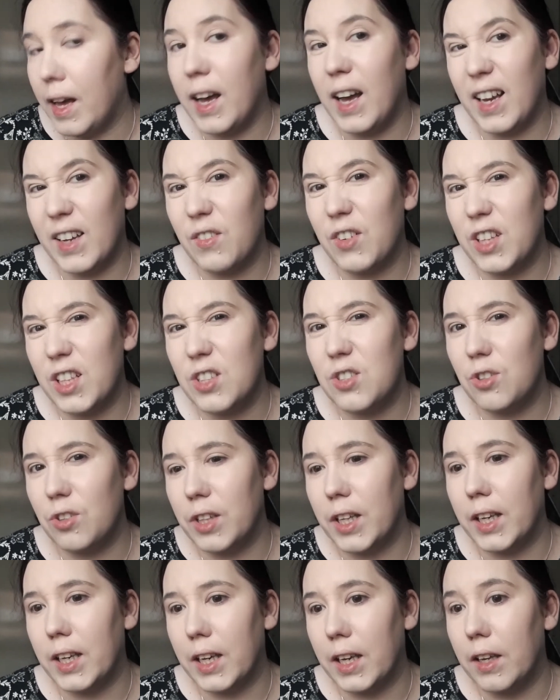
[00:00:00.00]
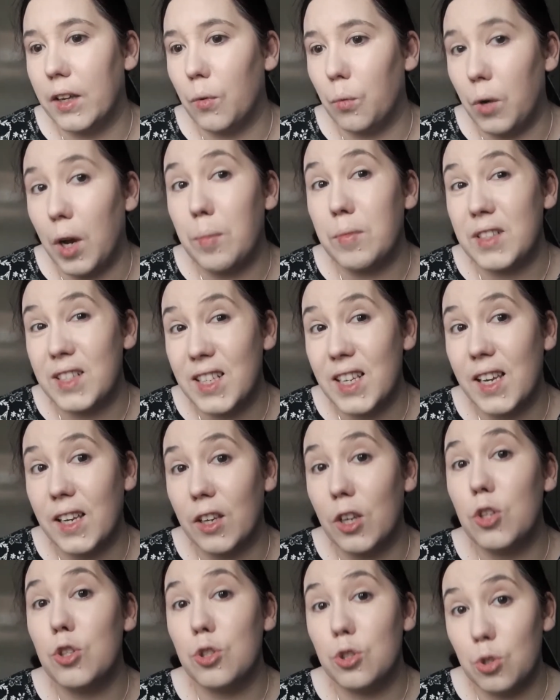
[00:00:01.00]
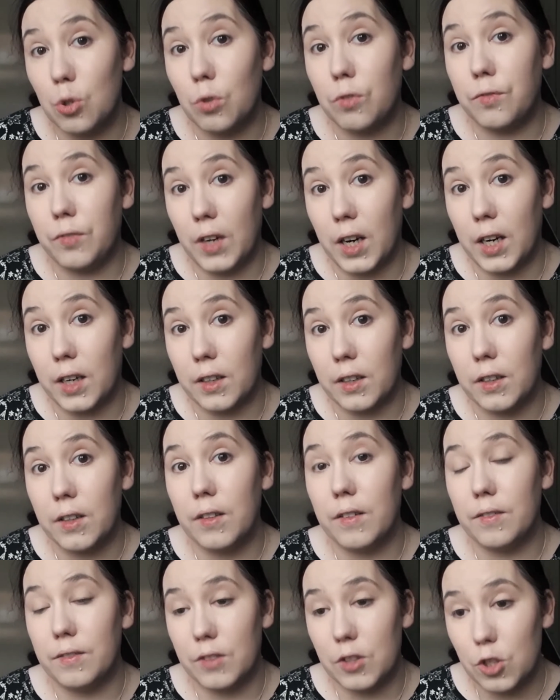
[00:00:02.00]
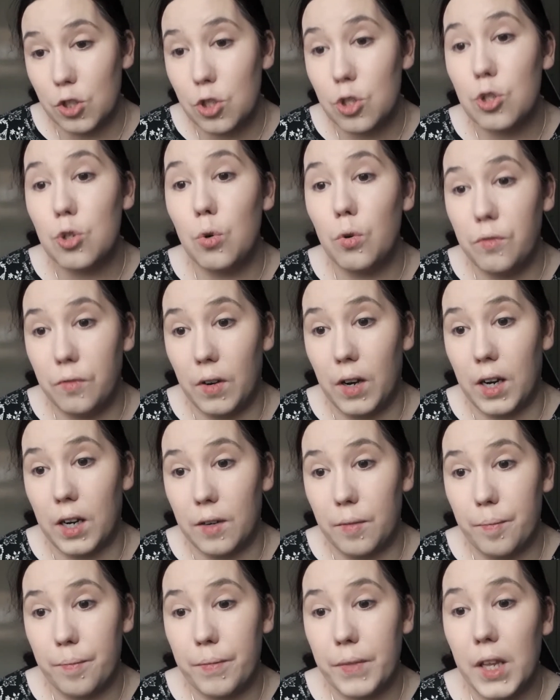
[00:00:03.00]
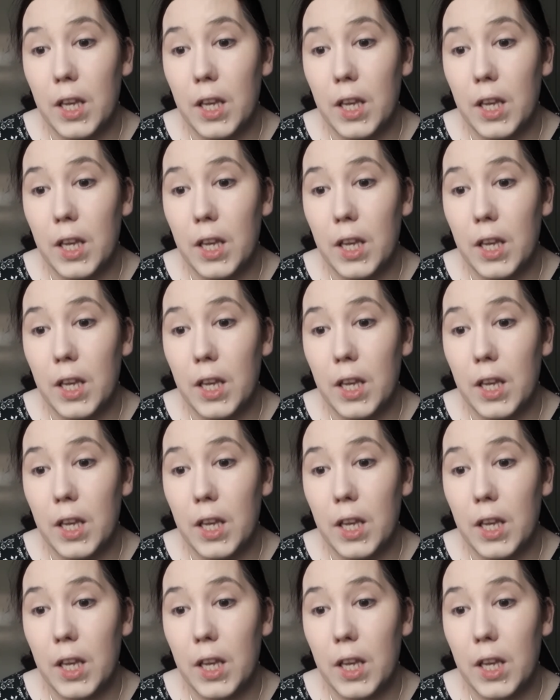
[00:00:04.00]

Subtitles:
I really do like what I'm seeing so far. So far.